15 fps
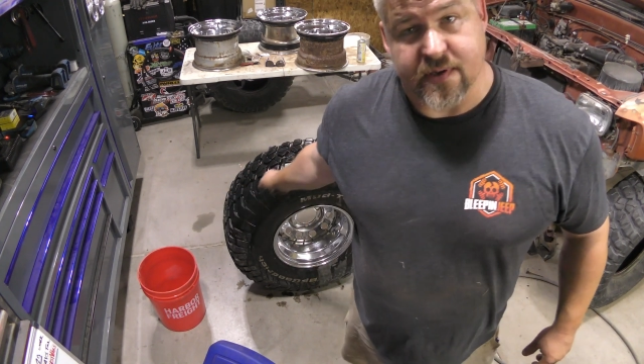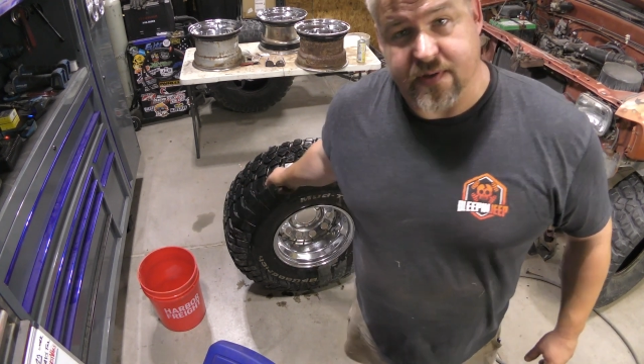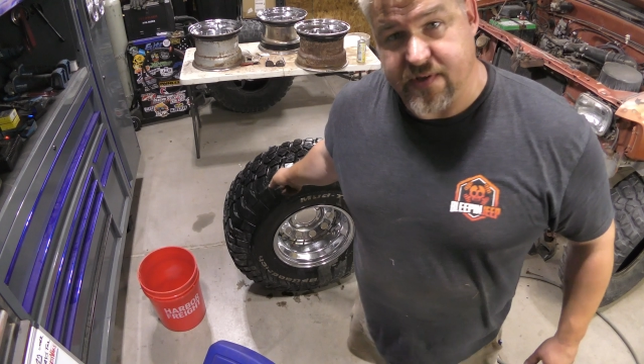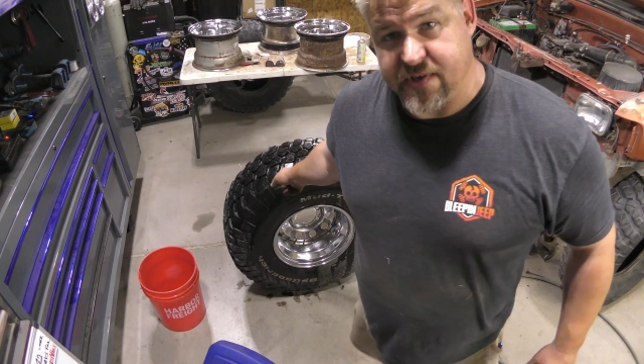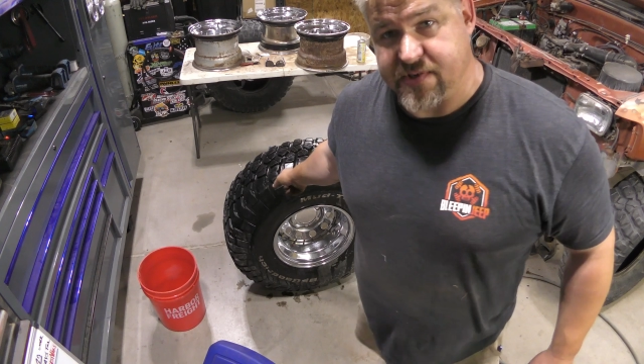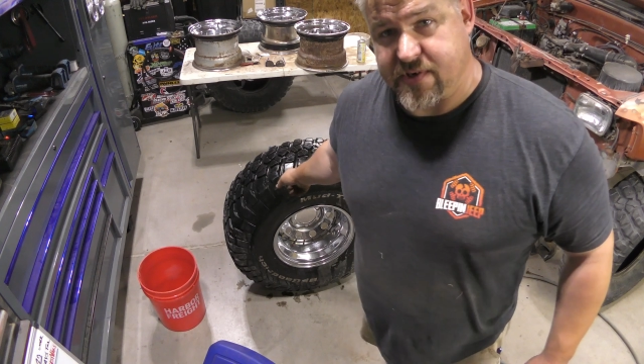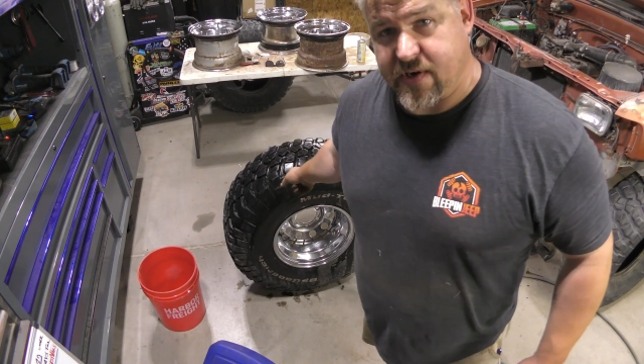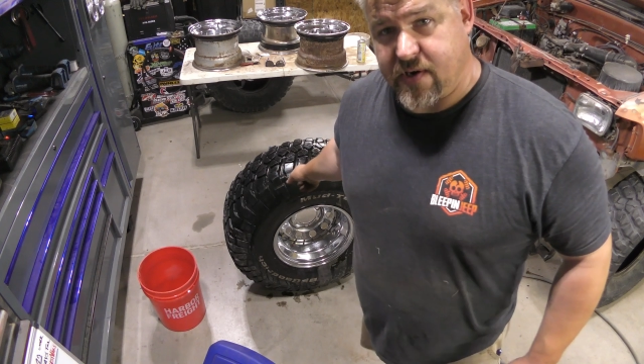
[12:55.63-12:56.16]

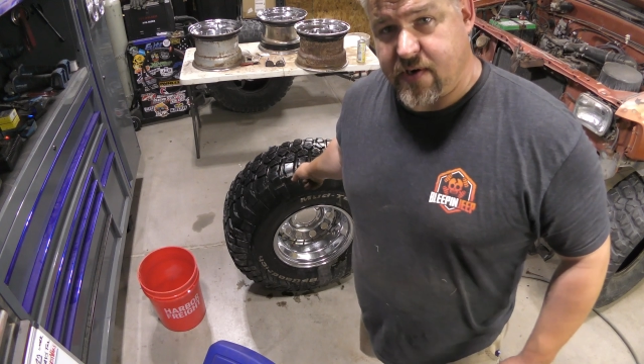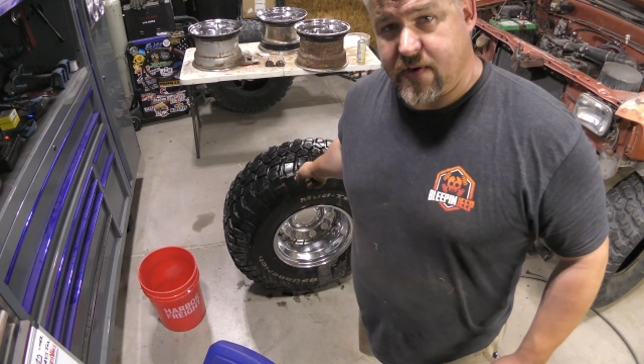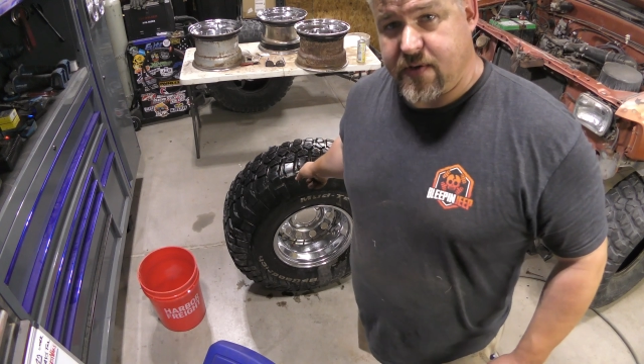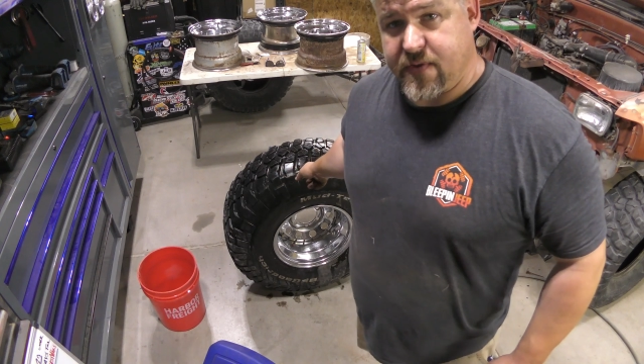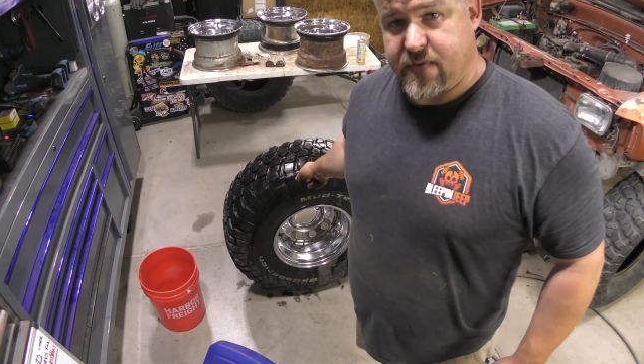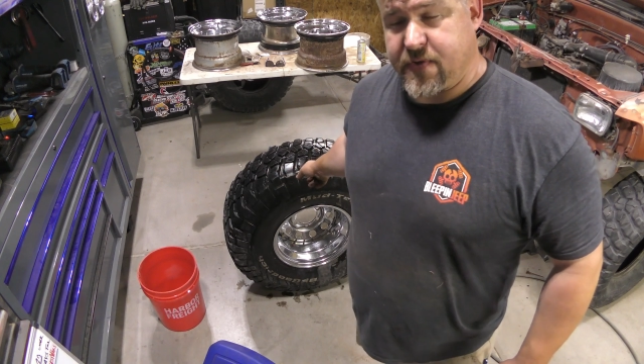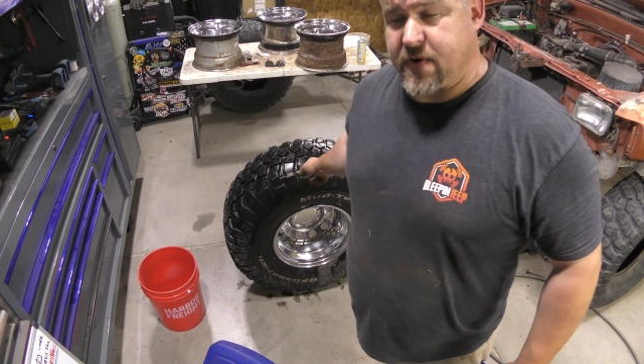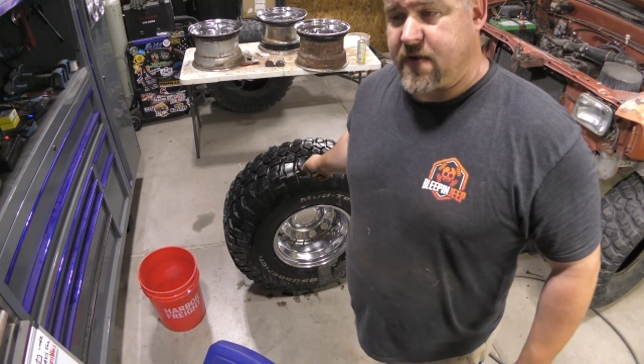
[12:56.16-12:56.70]
these are
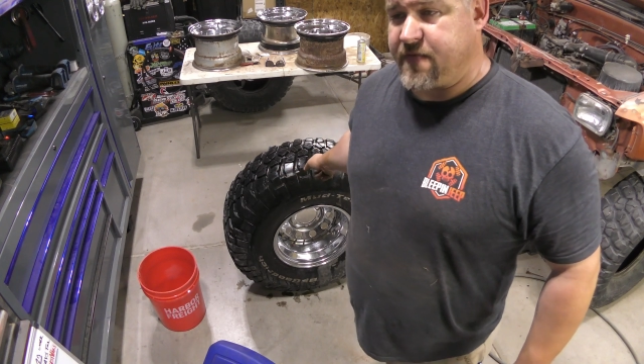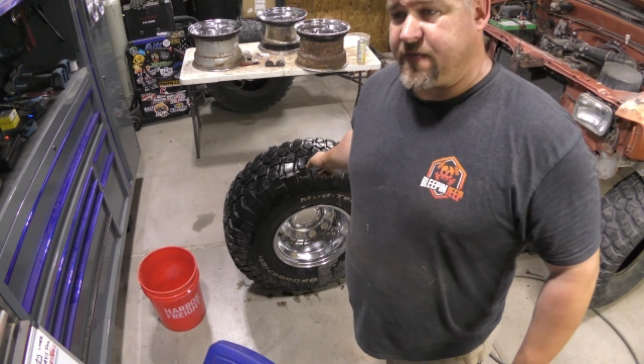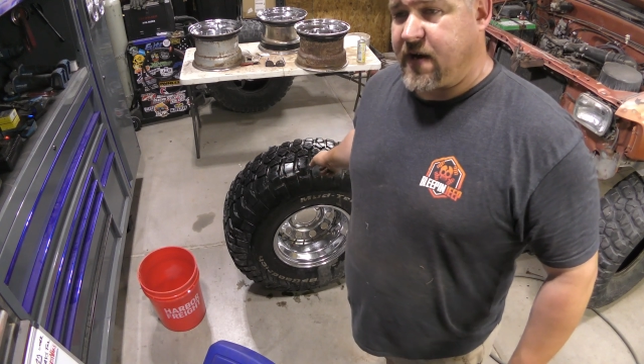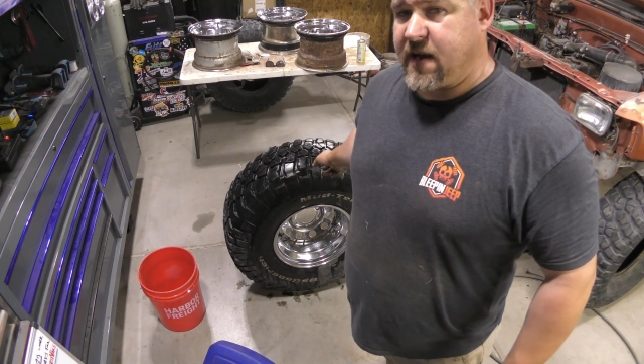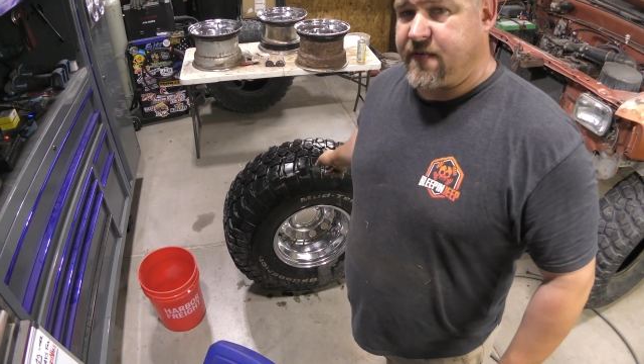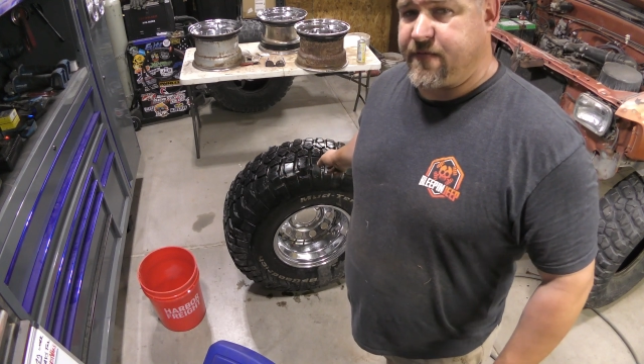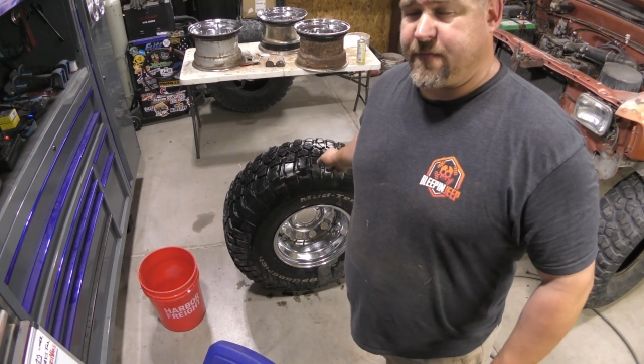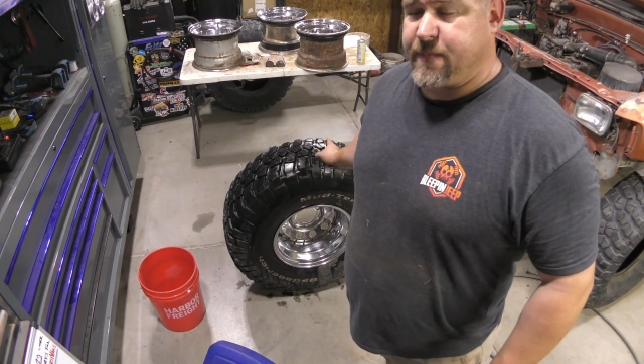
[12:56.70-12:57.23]

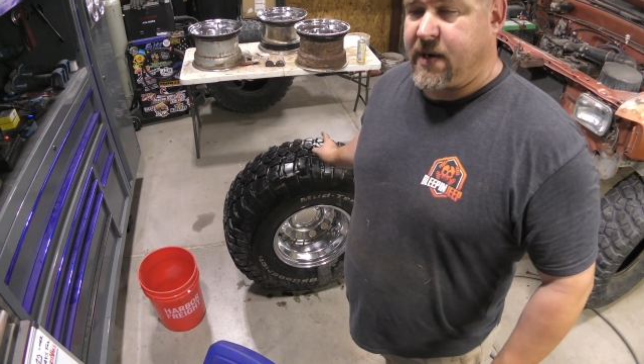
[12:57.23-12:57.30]
35